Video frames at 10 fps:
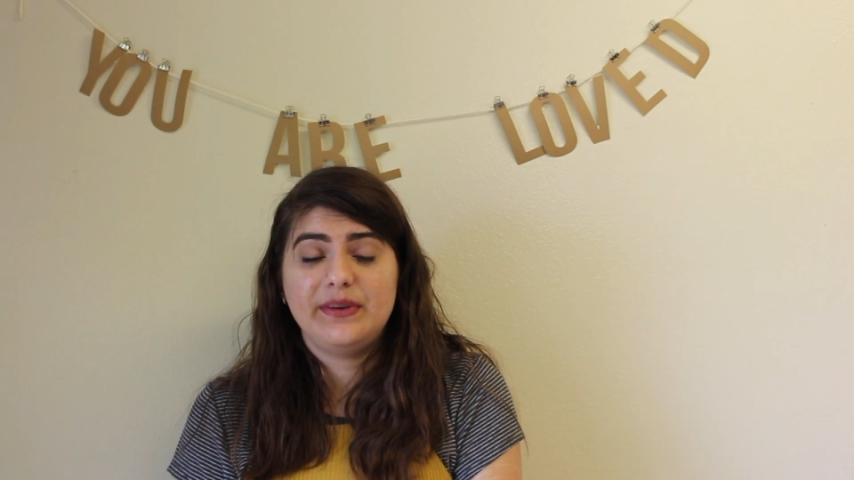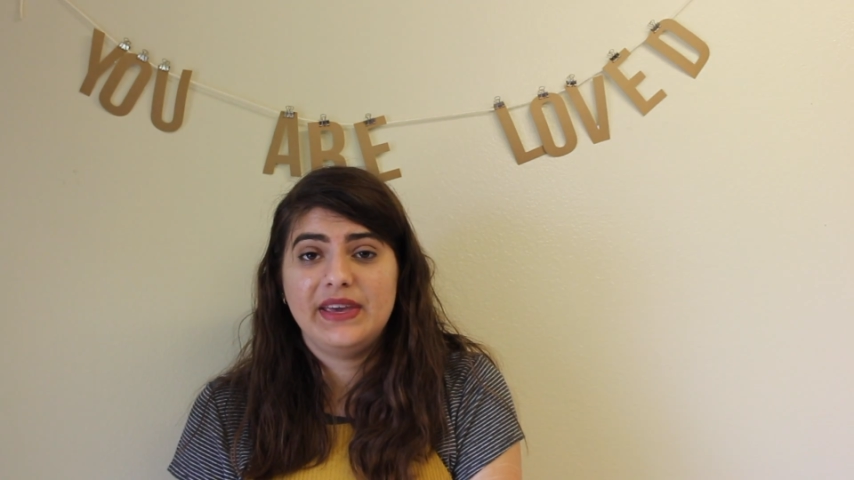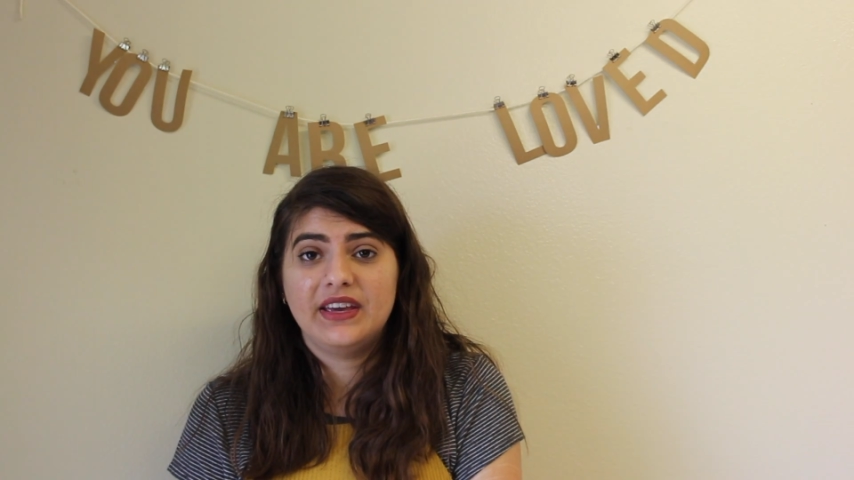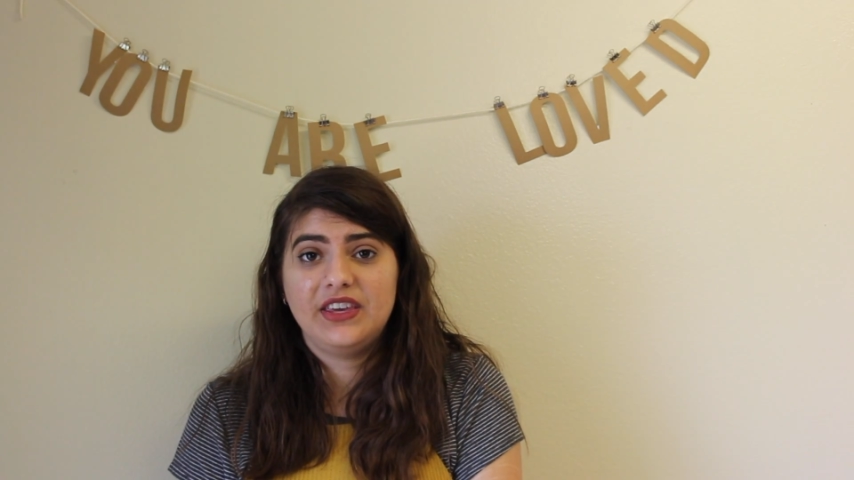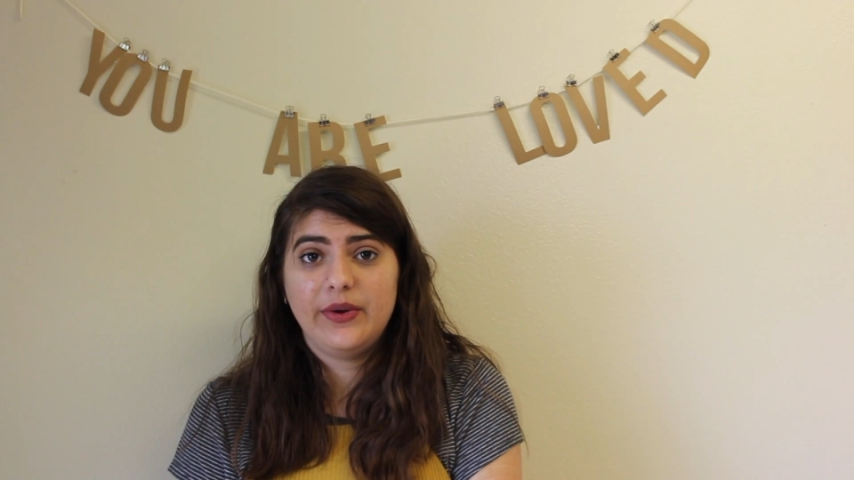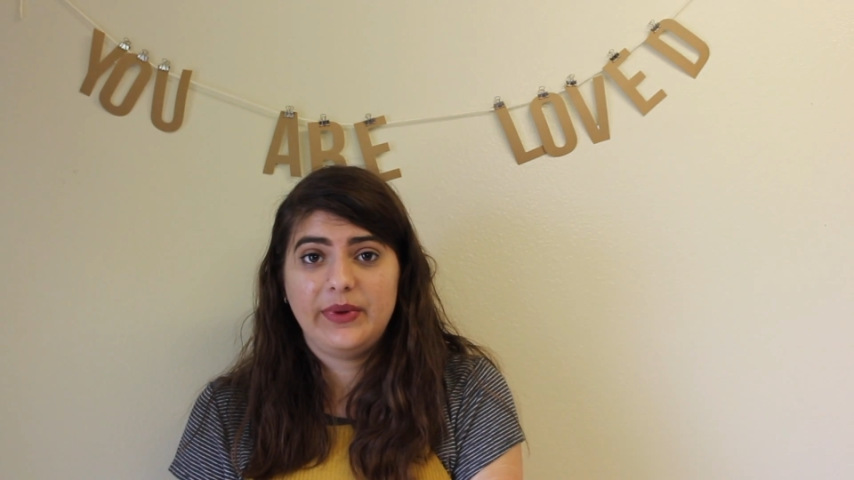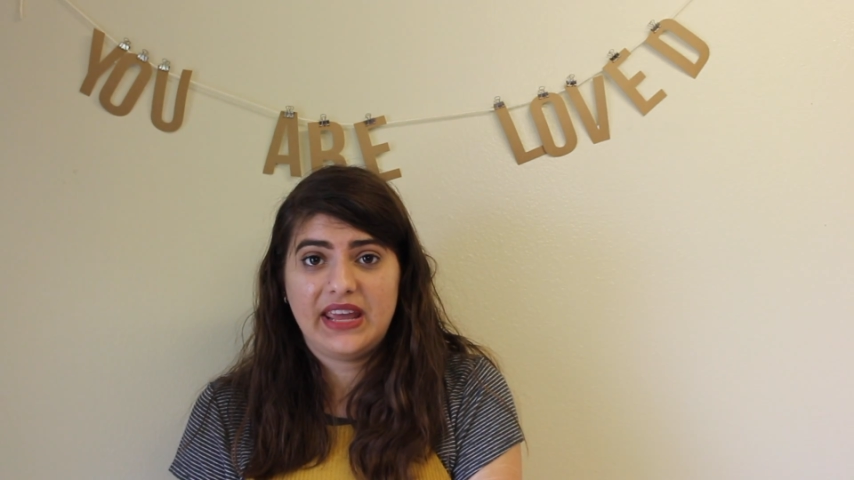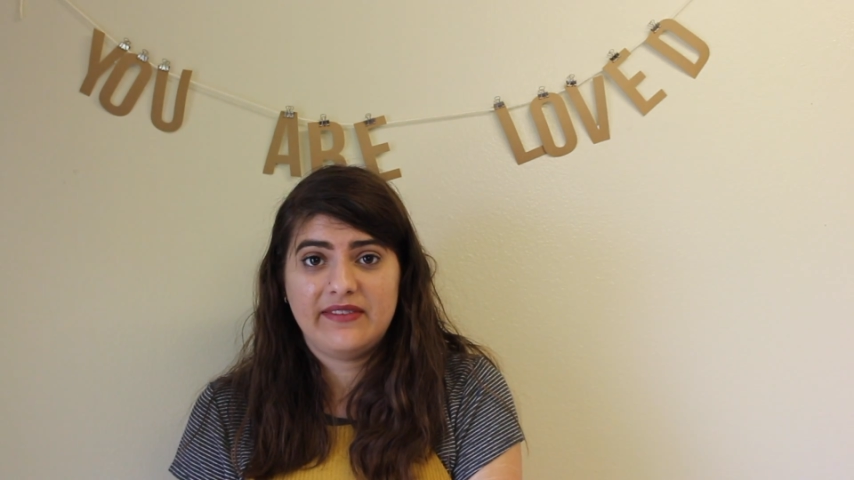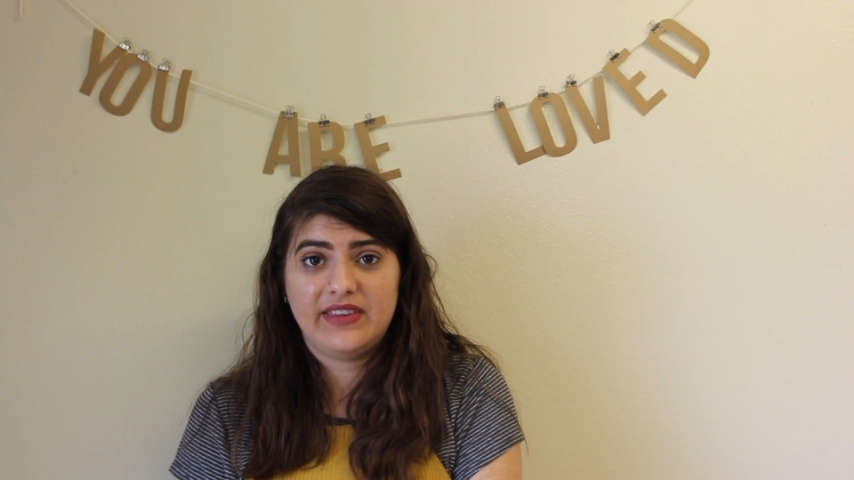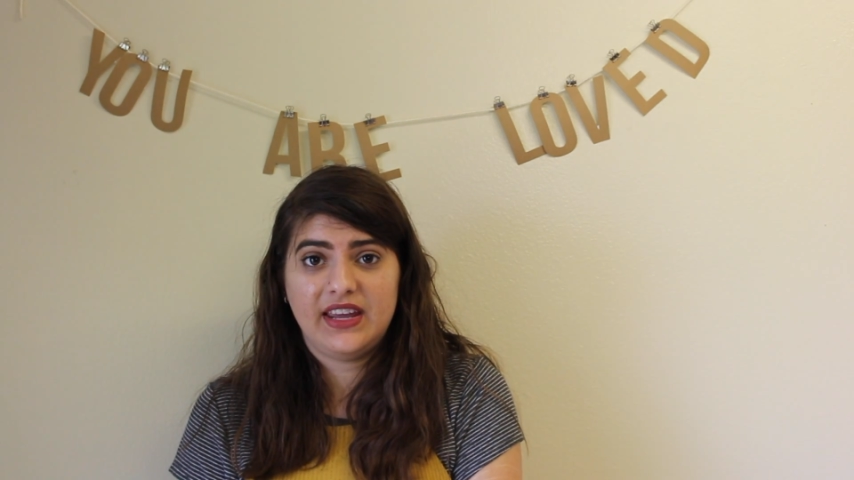to be a
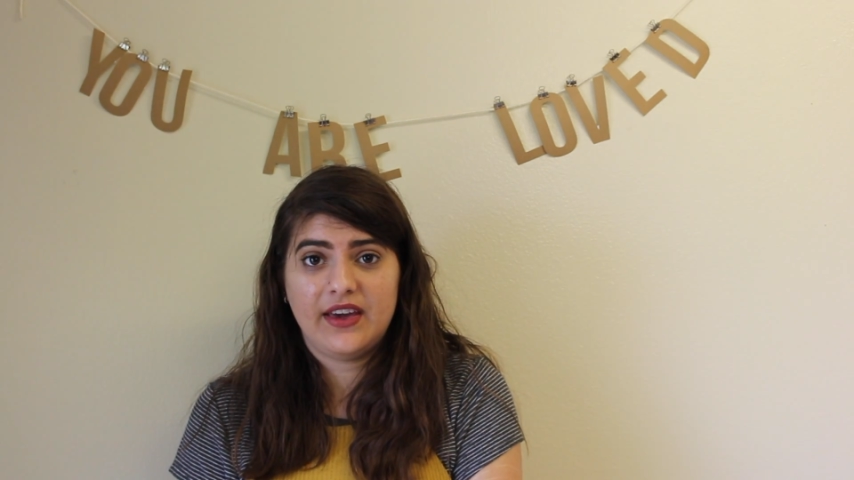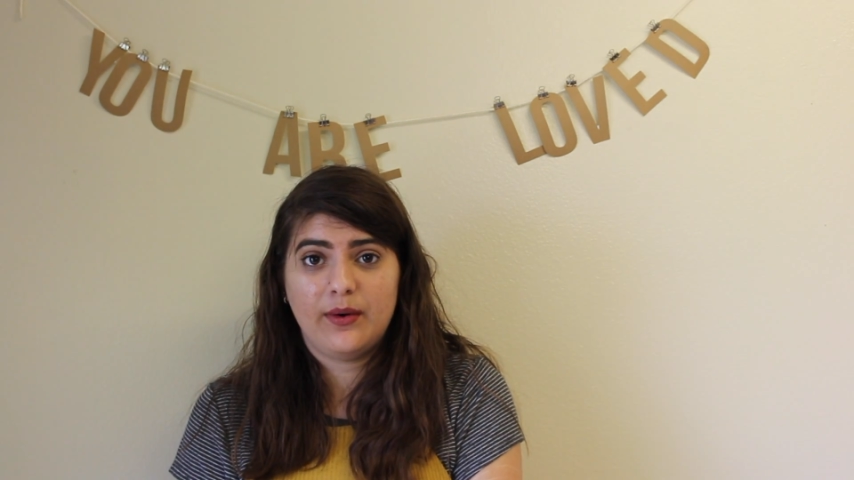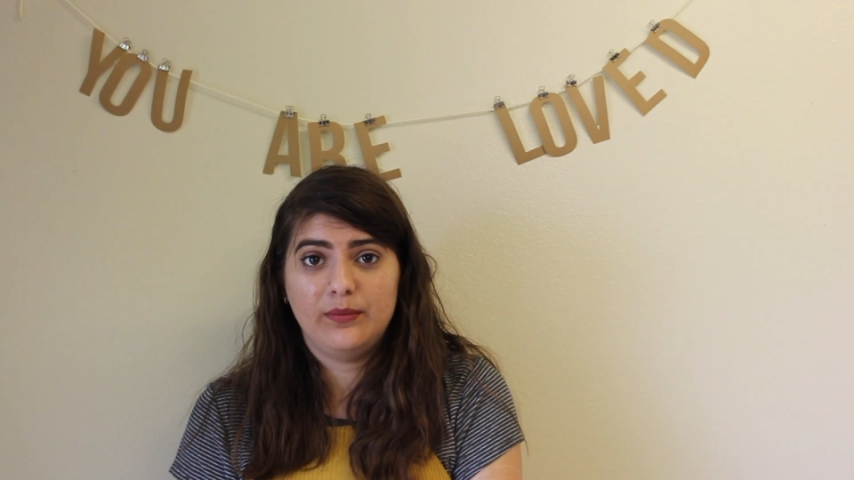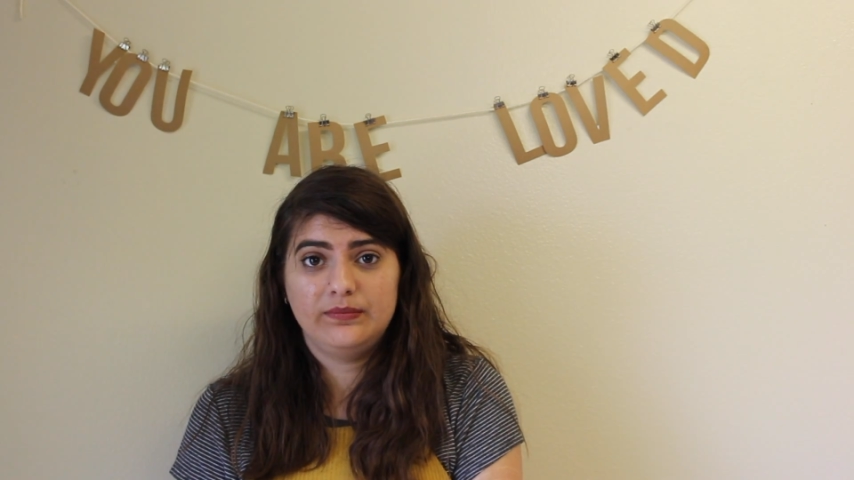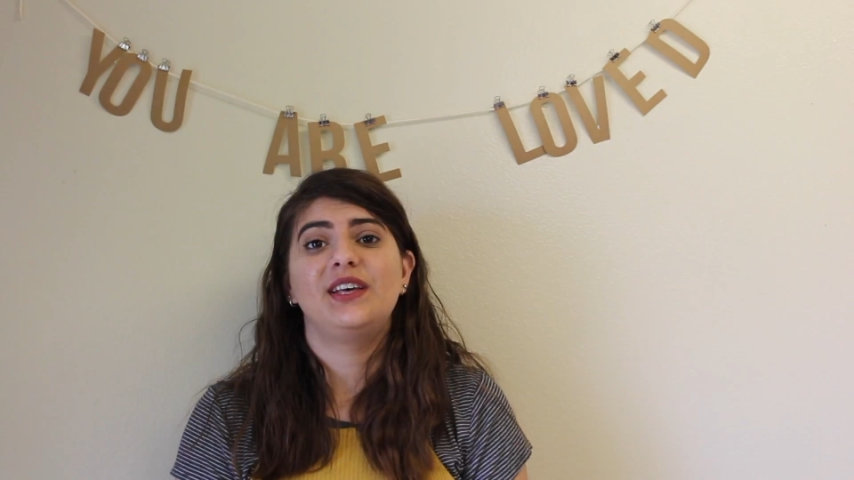Q&A video,